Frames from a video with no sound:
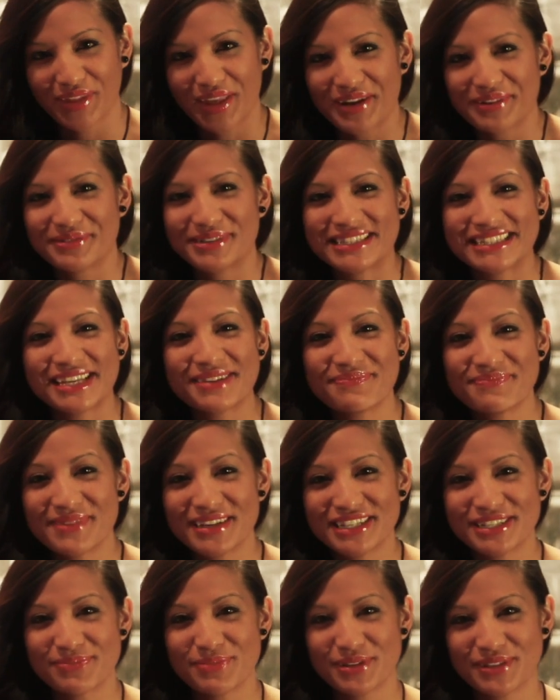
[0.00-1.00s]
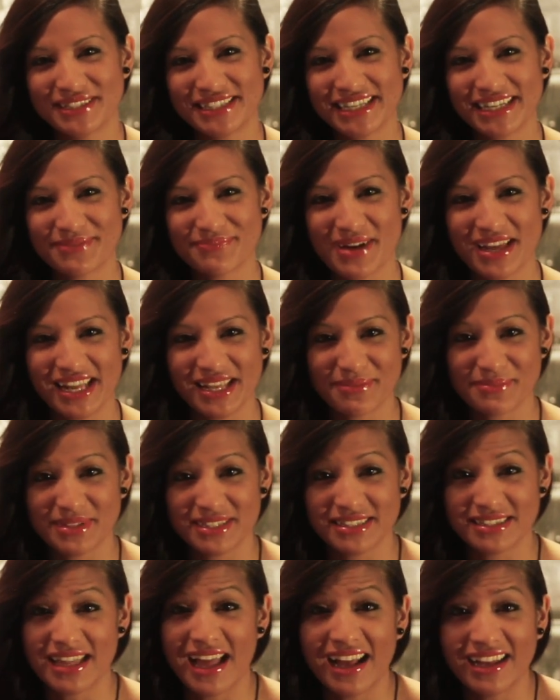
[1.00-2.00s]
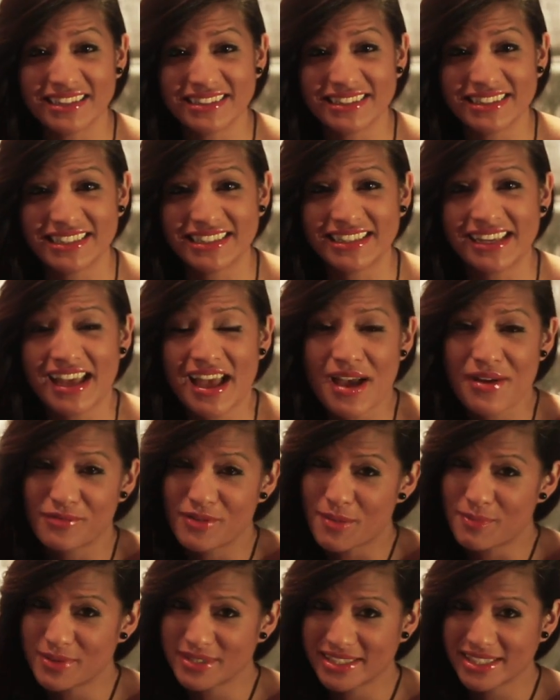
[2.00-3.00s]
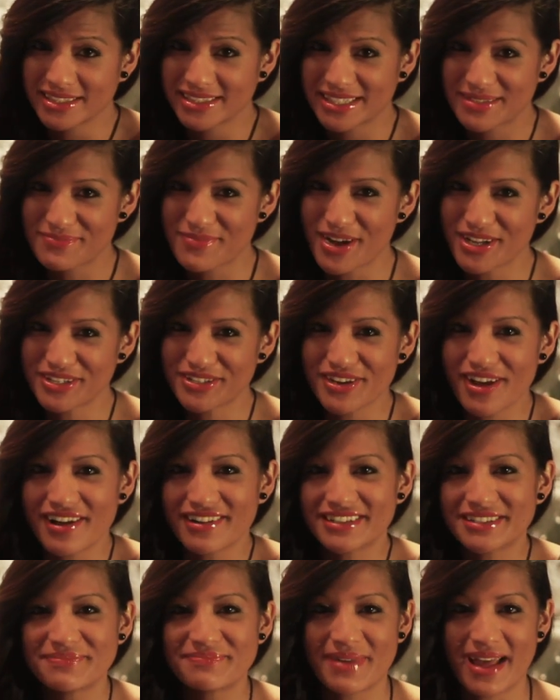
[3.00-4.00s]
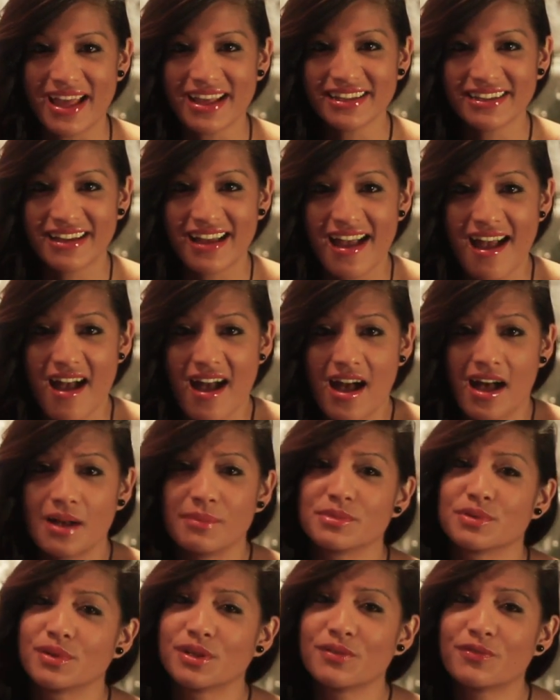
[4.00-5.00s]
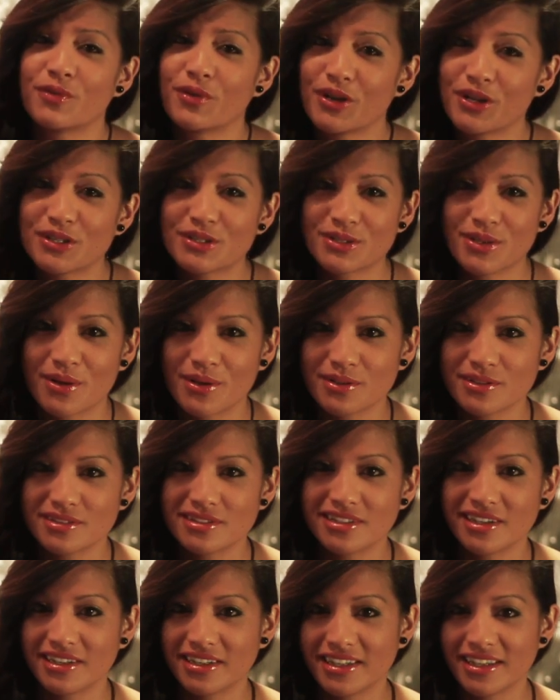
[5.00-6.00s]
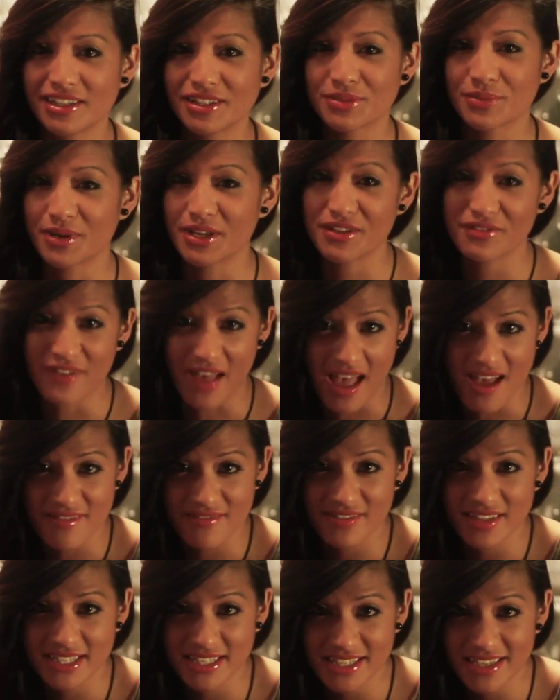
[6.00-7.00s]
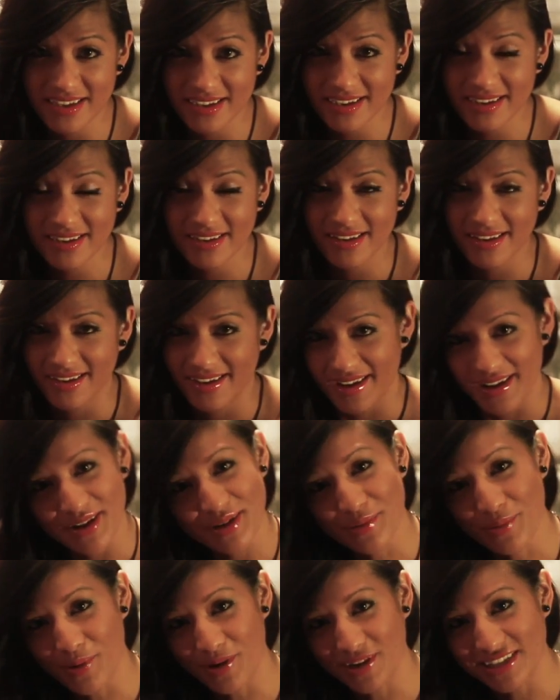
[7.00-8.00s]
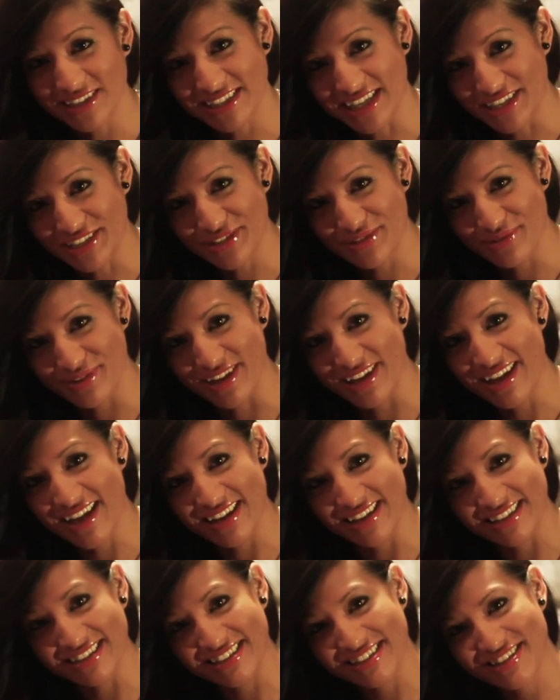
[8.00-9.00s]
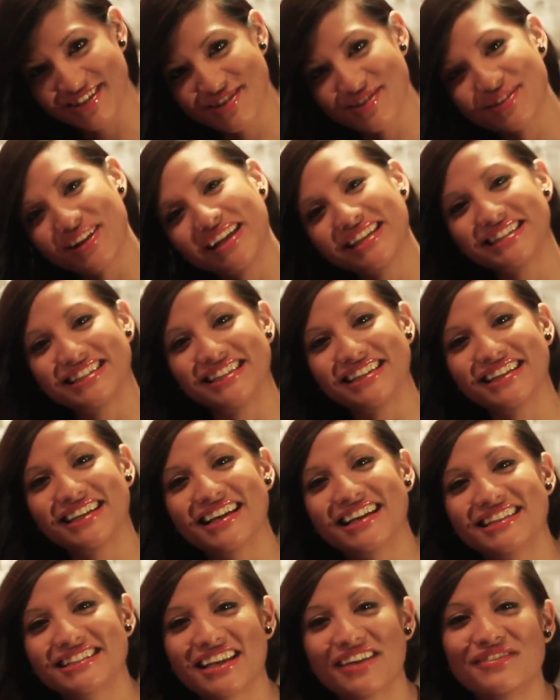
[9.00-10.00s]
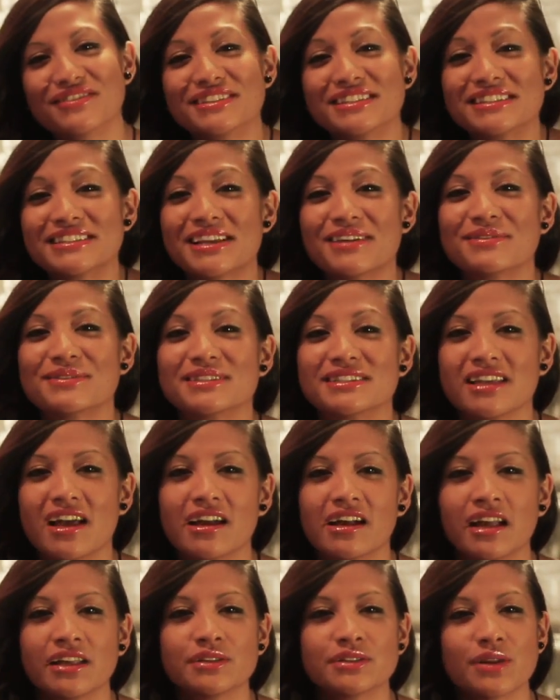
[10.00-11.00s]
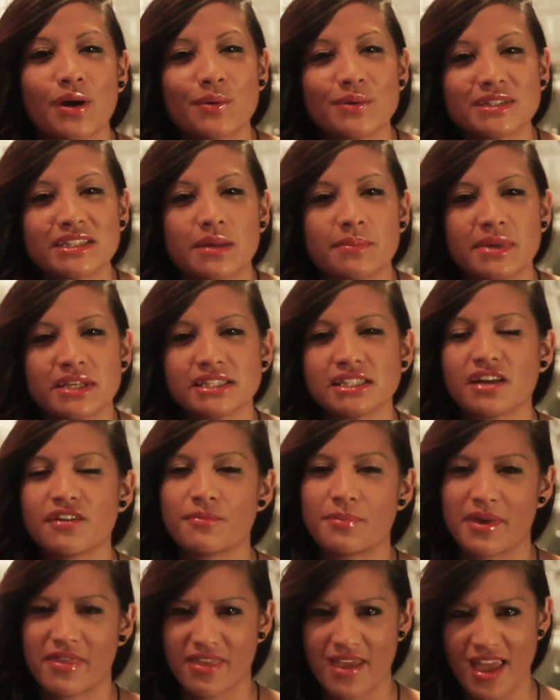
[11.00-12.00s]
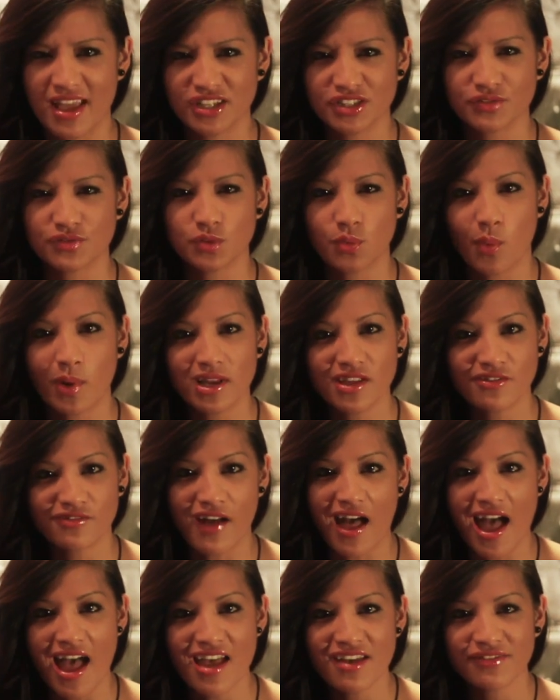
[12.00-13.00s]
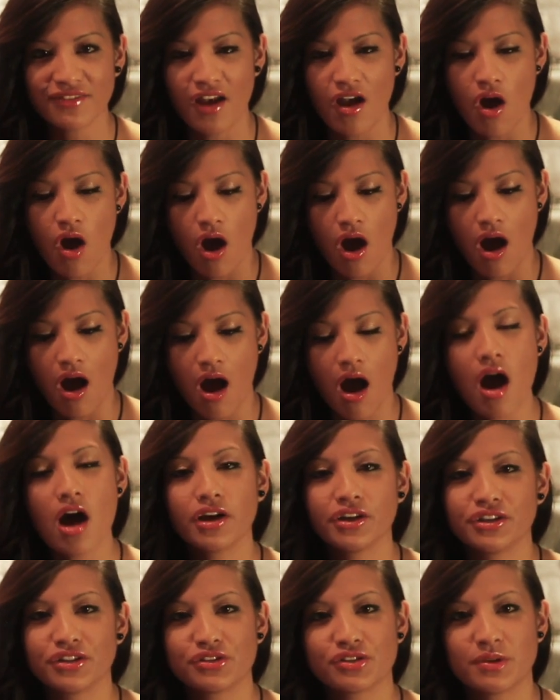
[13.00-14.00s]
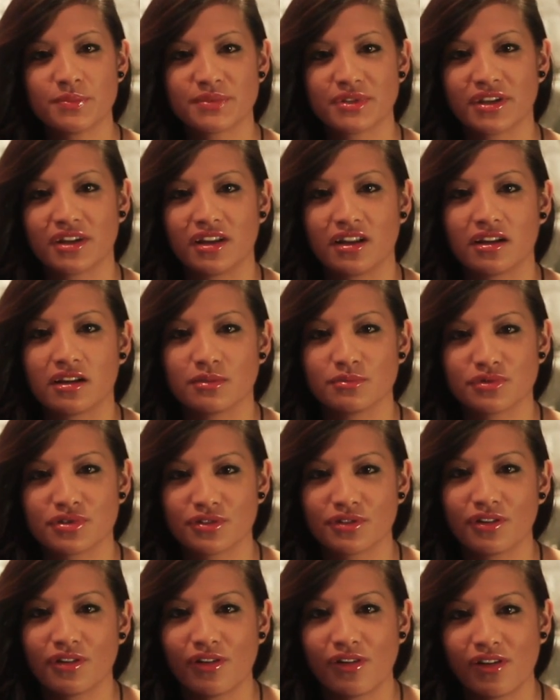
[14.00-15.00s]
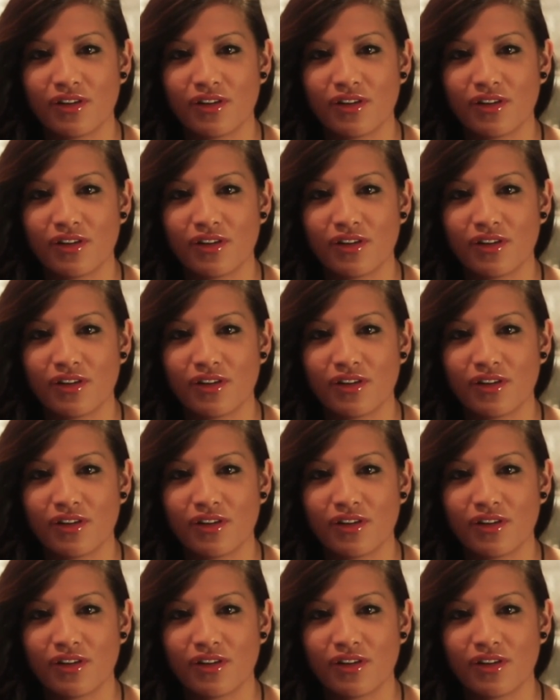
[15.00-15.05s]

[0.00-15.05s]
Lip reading: What's up, Much Music? My name is Nalie, representing Montreal, Quebec. I'm 24 years old, turning 25 this year, quarter century, and it's crazy because ever since I was young, I used to always tell myself by the age of 25, all your dreams are gonna come true.